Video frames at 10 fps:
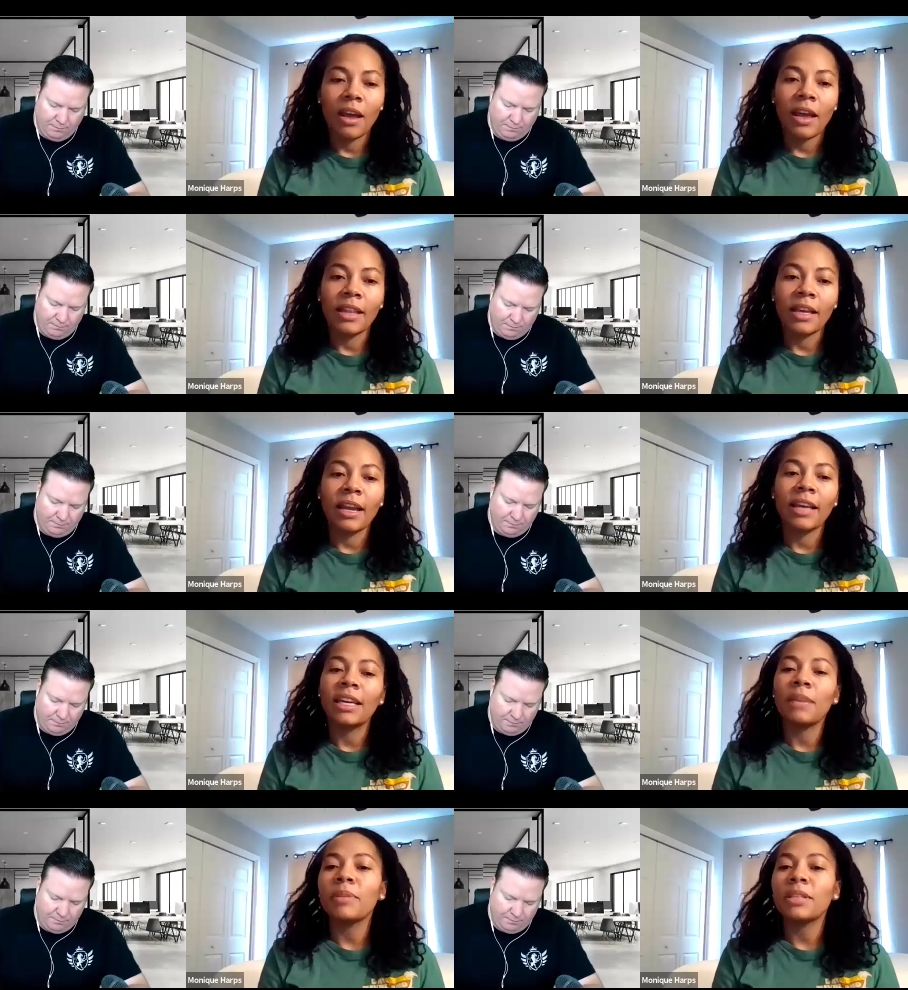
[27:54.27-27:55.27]
Speaker 1: and then and
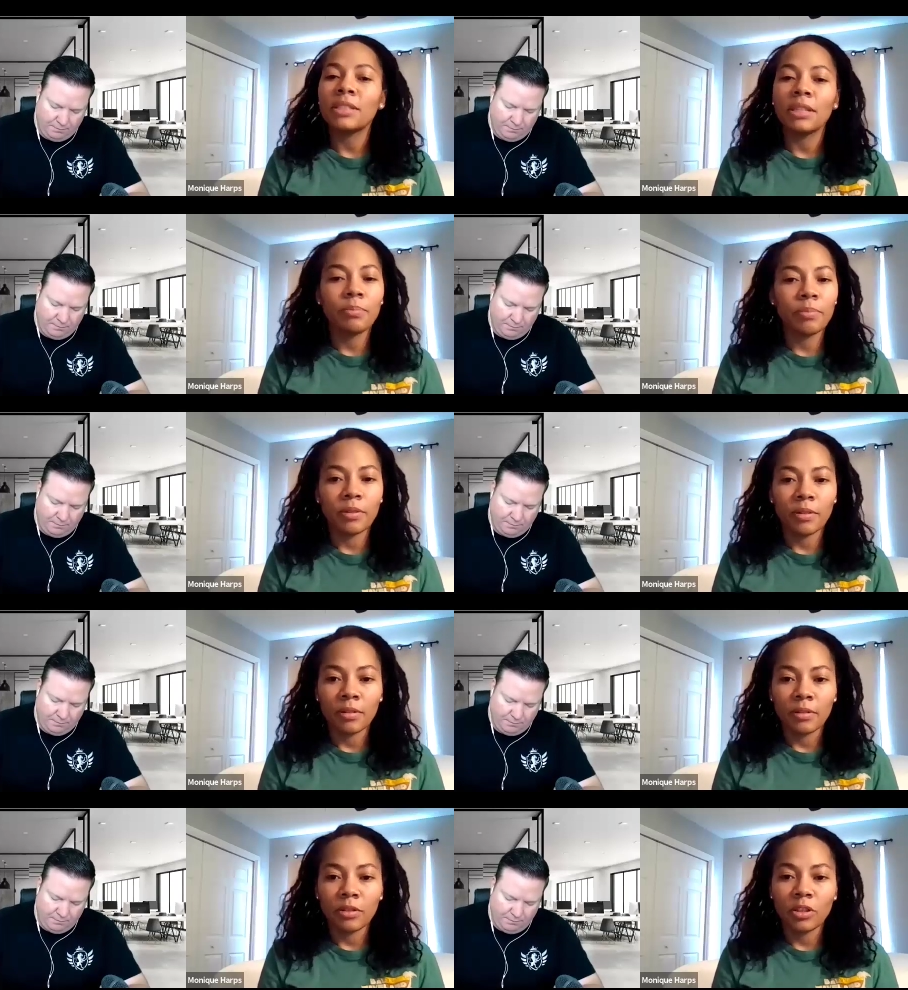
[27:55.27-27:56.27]
keep it simple
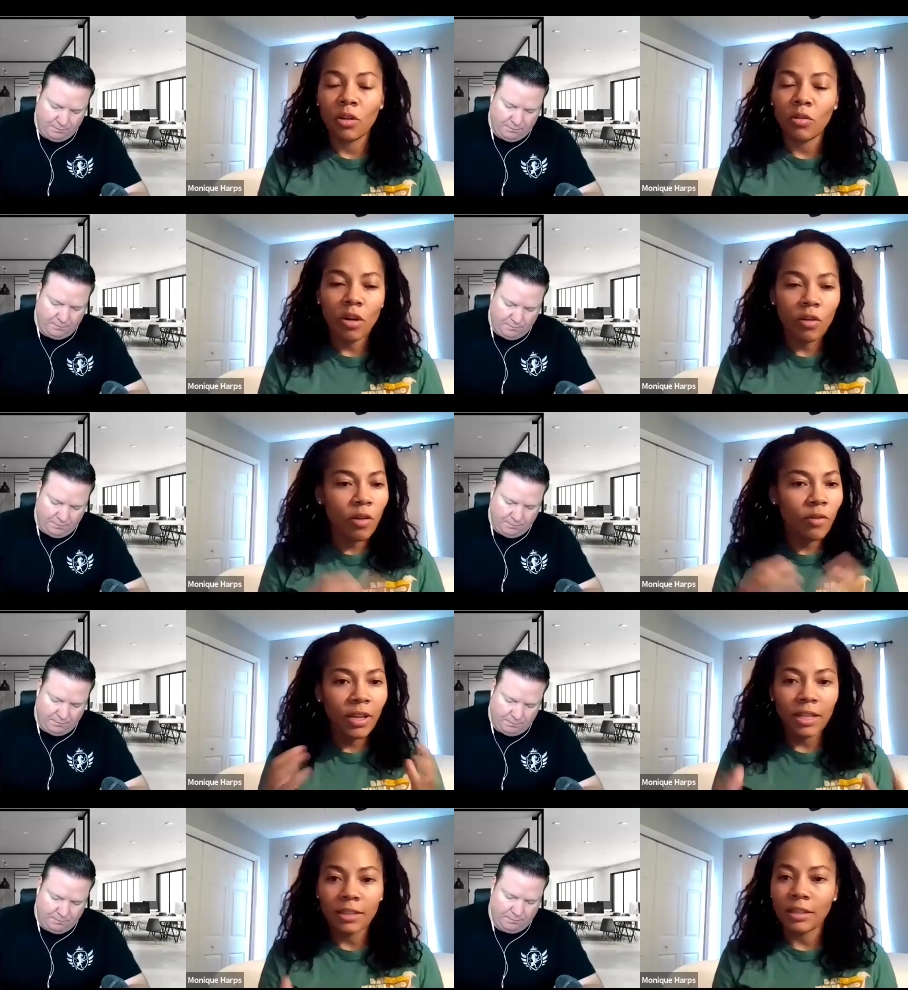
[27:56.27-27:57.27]
don't go over
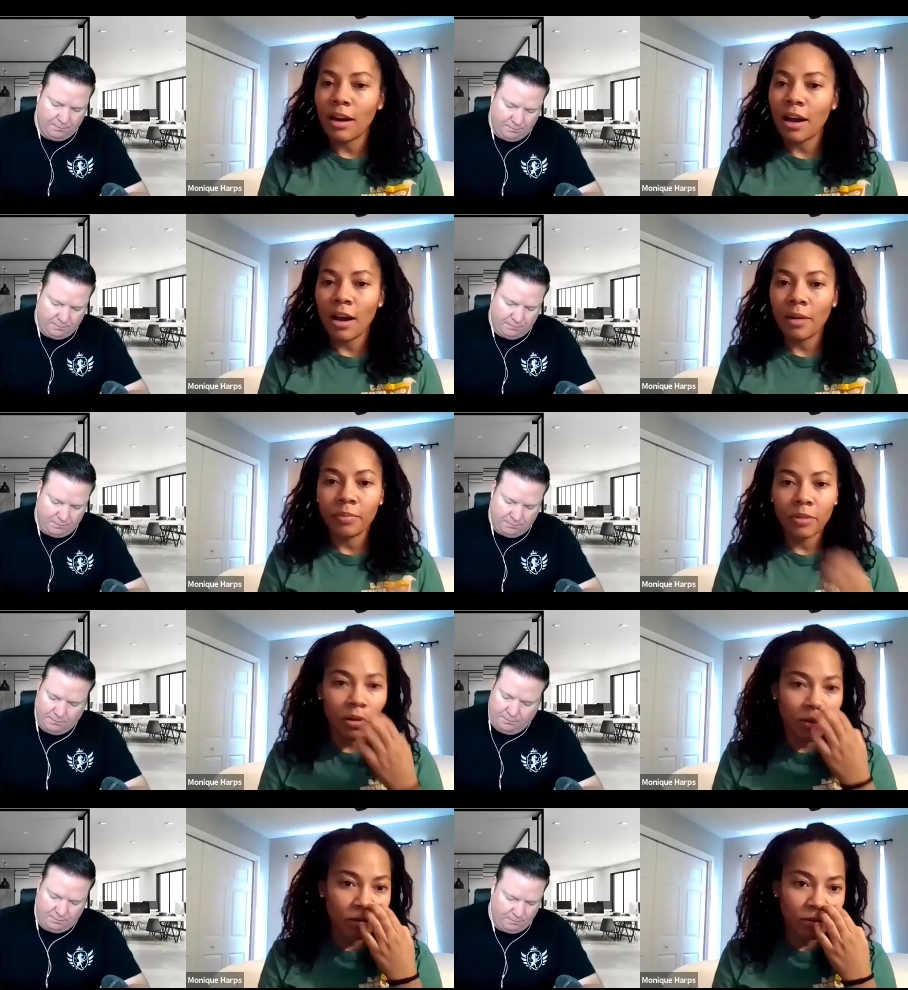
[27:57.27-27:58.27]
the top
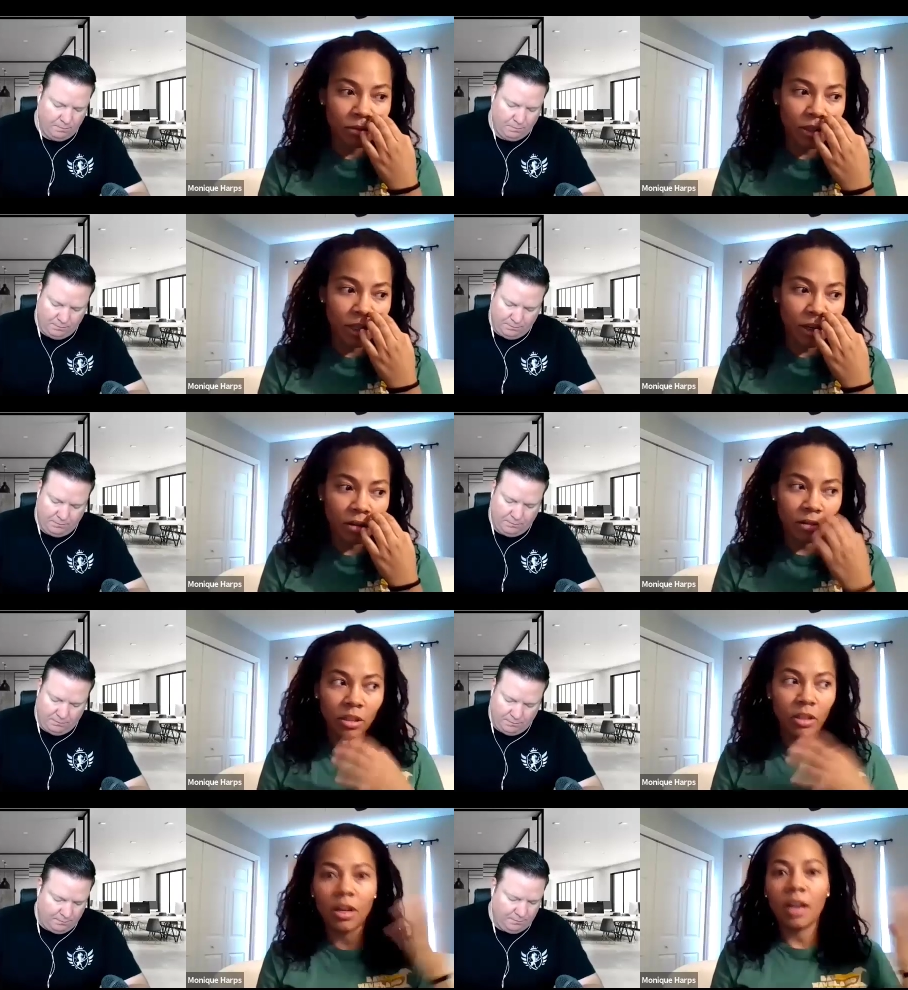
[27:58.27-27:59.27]
don't you know
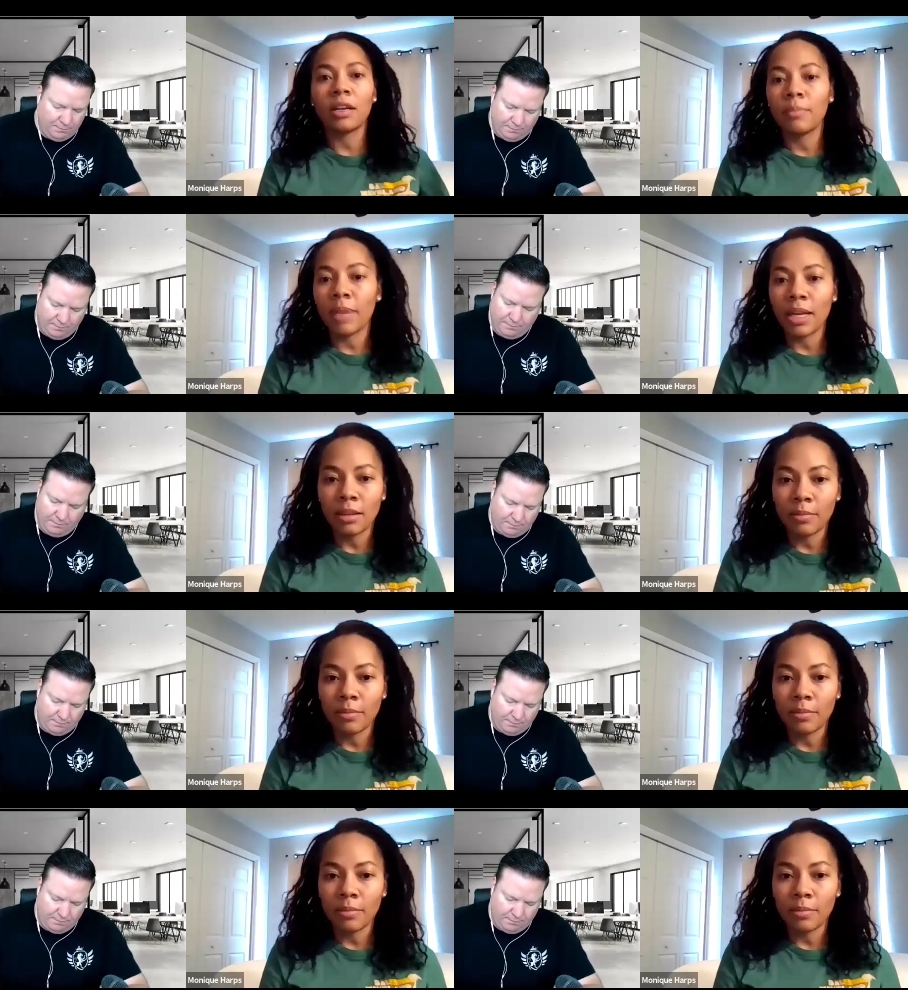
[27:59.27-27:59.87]
you're not going to make the